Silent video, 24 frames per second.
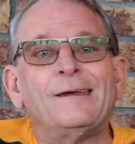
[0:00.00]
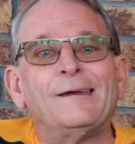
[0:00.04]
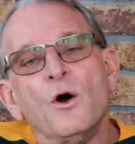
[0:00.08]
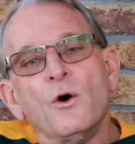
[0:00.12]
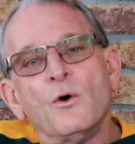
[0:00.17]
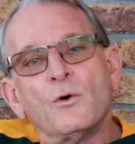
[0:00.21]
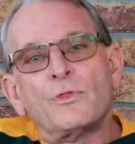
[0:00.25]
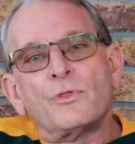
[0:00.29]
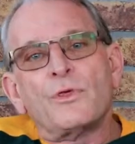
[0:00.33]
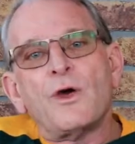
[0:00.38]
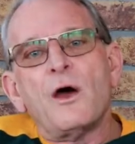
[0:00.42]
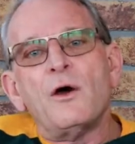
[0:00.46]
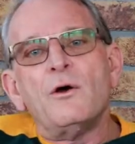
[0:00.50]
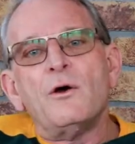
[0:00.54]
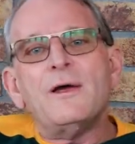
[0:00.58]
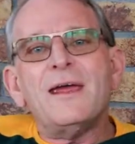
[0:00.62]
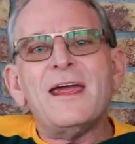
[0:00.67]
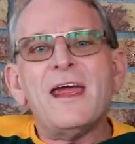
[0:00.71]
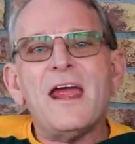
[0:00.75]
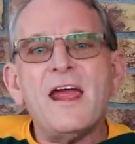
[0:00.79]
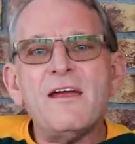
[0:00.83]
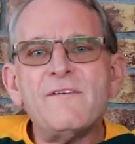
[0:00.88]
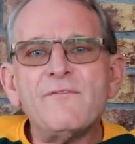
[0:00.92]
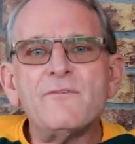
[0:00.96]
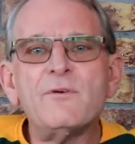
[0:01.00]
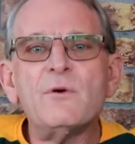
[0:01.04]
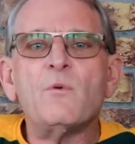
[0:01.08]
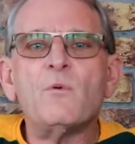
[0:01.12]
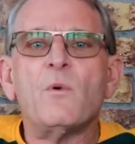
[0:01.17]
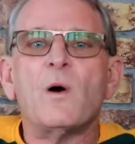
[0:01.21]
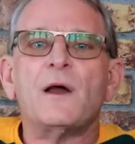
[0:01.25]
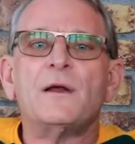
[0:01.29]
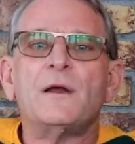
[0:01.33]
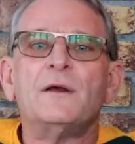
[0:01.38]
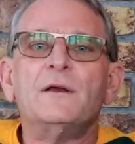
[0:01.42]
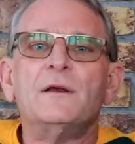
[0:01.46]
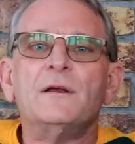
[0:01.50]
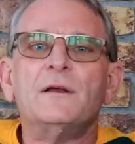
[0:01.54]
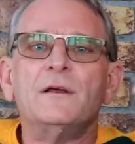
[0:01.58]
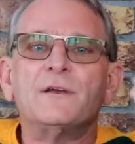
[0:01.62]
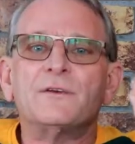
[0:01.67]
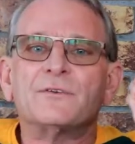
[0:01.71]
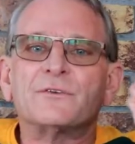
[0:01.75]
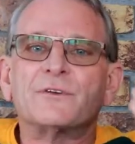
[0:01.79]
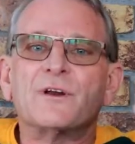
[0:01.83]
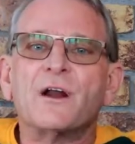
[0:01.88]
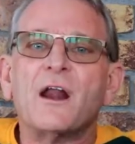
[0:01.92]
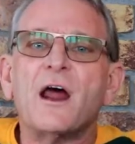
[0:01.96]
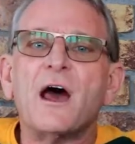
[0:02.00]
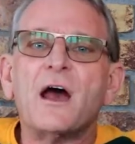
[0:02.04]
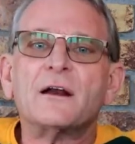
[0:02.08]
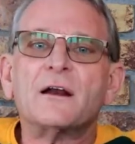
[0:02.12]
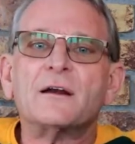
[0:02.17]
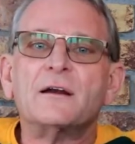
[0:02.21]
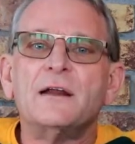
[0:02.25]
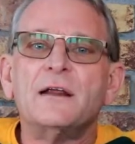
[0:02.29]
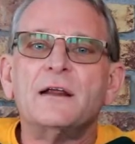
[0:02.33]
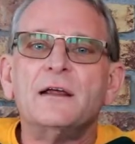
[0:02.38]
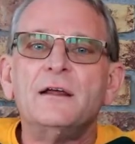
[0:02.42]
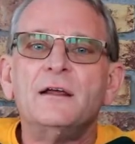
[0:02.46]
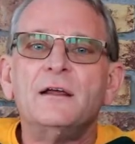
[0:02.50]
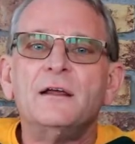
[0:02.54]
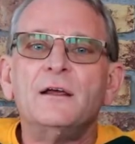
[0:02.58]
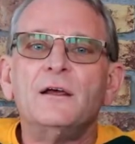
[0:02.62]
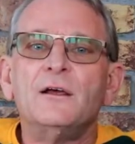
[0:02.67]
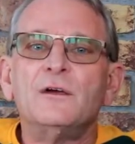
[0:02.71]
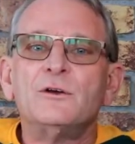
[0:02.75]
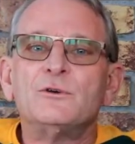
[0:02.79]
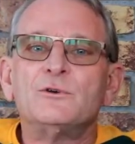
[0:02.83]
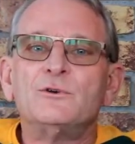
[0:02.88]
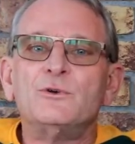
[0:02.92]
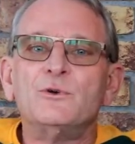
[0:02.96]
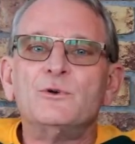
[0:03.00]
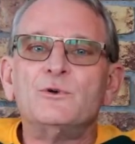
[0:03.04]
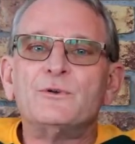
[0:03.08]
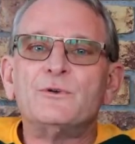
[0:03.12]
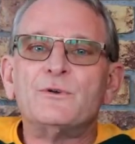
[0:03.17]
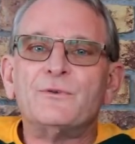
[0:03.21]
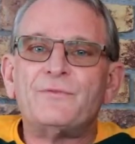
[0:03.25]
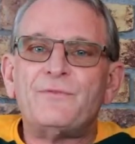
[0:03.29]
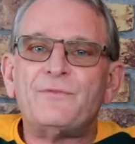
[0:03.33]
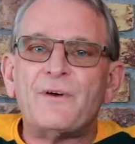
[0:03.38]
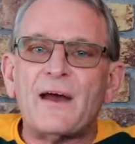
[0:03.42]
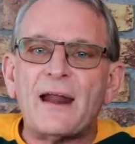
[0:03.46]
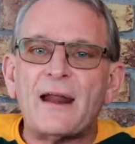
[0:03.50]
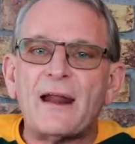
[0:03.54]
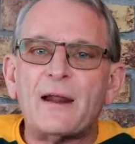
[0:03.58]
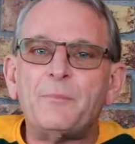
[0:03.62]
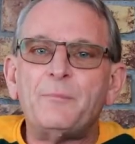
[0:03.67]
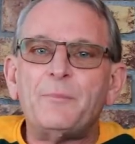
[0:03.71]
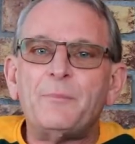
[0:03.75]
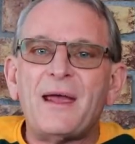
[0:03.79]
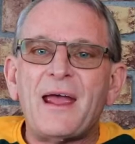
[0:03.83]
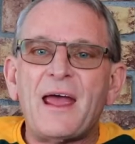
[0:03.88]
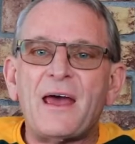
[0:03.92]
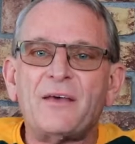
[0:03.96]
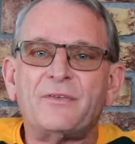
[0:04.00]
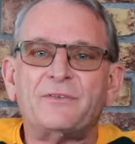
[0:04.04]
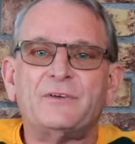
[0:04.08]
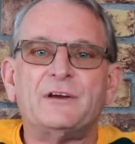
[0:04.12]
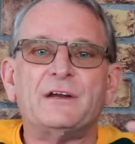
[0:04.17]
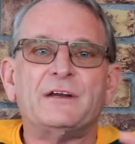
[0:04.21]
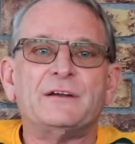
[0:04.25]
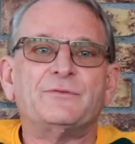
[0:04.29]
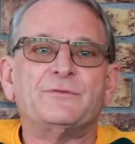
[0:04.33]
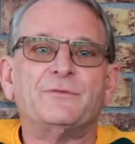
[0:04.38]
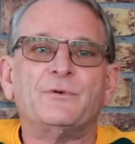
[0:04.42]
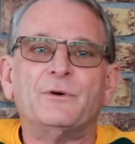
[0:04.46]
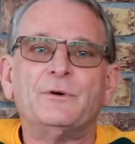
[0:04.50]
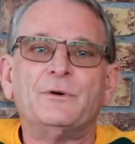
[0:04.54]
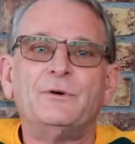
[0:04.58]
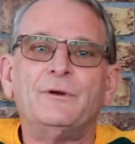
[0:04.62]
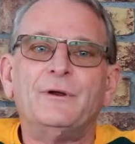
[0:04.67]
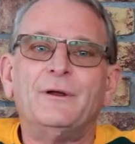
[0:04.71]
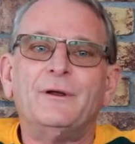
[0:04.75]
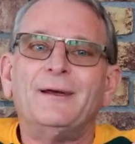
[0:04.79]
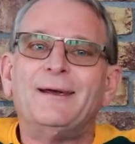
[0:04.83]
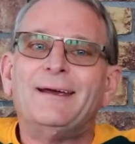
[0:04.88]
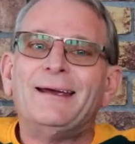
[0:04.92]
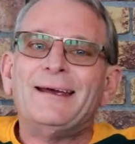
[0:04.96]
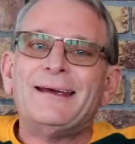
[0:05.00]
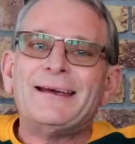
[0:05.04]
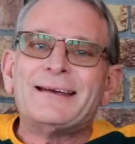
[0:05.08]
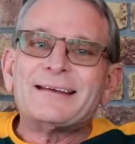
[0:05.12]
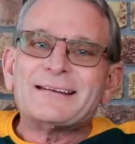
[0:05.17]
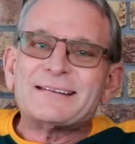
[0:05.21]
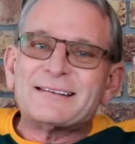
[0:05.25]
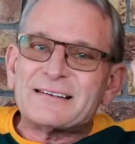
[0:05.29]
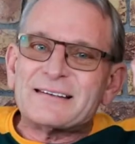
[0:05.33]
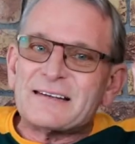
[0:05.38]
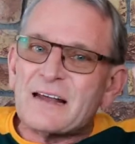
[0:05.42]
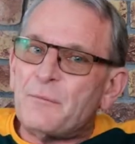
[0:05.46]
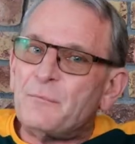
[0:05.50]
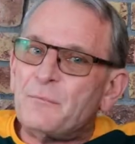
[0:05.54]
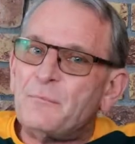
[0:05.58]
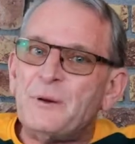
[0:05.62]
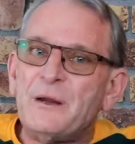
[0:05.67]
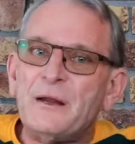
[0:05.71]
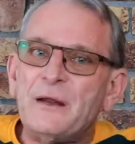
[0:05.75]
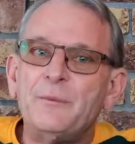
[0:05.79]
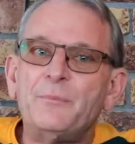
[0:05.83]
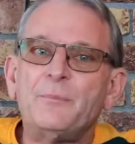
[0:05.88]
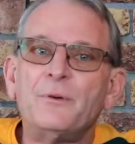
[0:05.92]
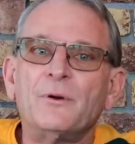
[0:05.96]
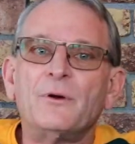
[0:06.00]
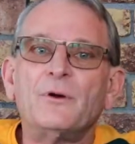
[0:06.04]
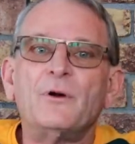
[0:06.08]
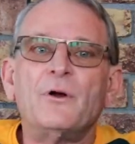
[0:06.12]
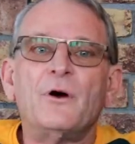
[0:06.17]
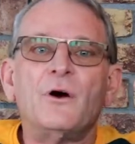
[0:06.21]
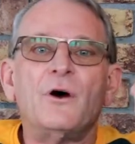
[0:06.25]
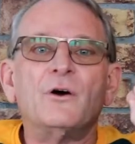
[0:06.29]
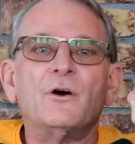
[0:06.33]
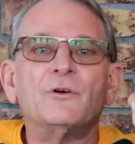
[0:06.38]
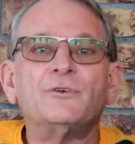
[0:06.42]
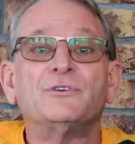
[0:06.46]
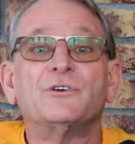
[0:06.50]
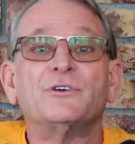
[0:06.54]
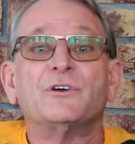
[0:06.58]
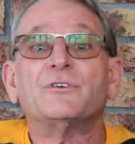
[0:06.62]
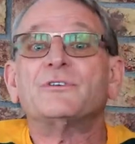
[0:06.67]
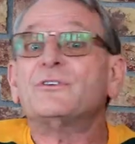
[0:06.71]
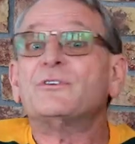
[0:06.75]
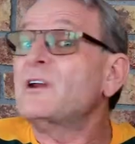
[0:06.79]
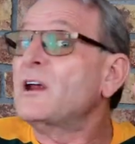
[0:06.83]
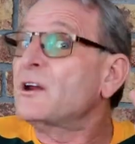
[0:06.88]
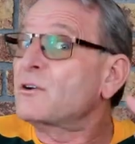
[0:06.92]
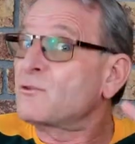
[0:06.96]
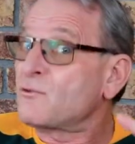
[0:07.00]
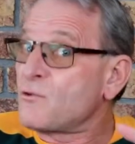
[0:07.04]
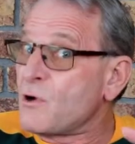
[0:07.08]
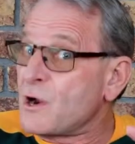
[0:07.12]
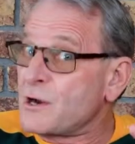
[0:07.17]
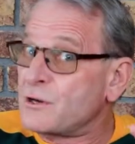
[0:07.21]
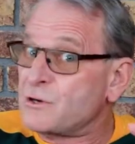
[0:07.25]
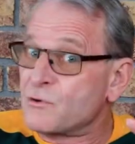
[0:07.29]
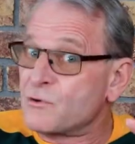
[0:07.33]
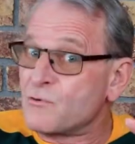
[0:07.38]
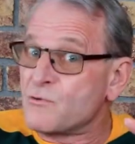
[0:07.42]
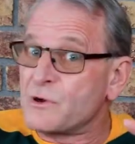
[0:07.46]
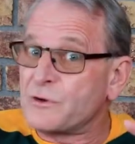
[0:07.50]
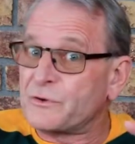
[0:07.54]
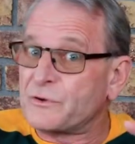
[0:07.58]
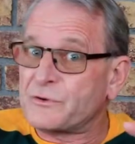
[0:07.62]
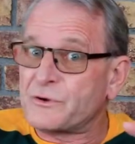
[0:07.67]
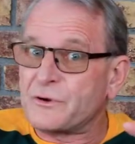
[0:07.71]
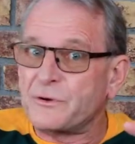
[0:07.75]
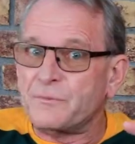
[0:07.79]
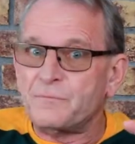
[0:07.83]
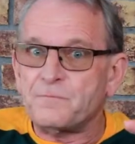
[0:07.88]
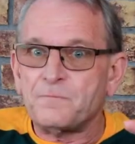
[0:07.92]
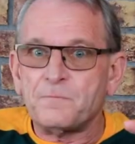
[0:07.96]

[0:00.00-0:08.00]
Although everyone is likely to develop athlete's foot, some people are just at greater risk.